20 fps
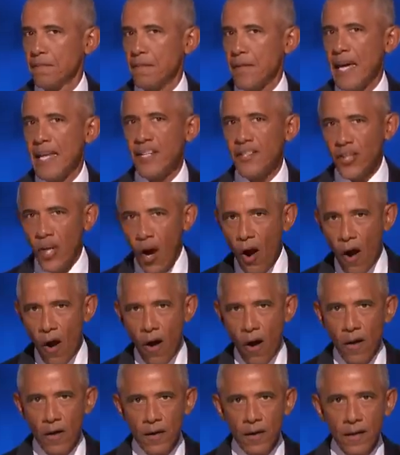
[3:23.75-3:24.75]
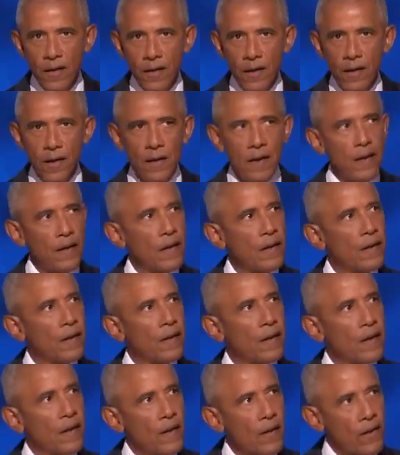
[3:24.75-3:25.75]
and his hard
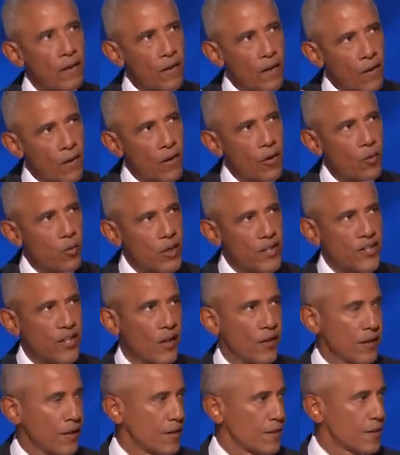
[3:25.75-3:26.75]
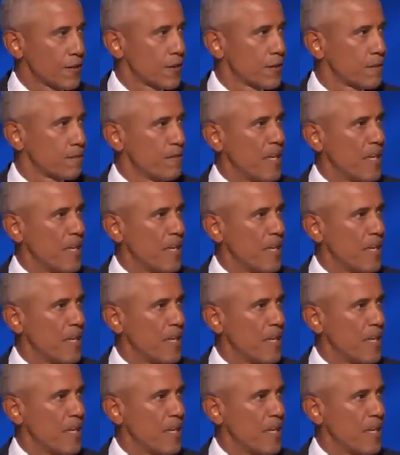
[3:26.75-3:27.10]
earned resilience,